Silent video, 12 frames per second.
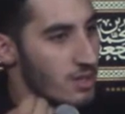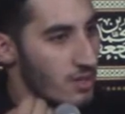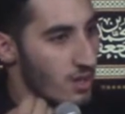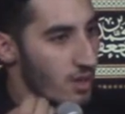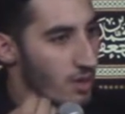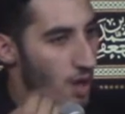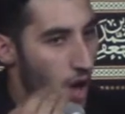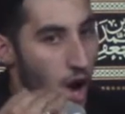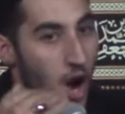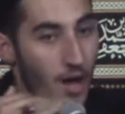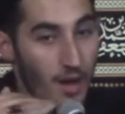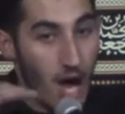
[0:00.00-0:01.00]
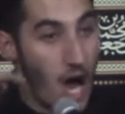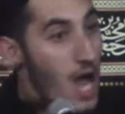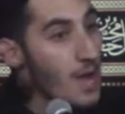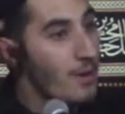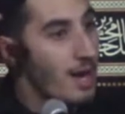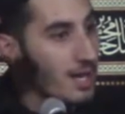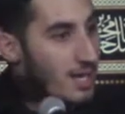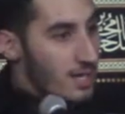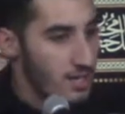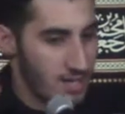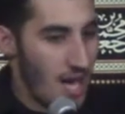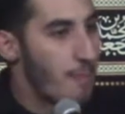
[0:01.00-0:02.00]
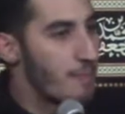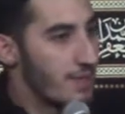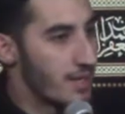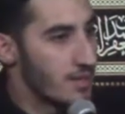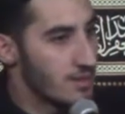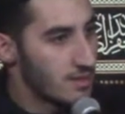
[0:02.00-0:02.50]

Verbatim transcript: you know, hierarchy, he's up there.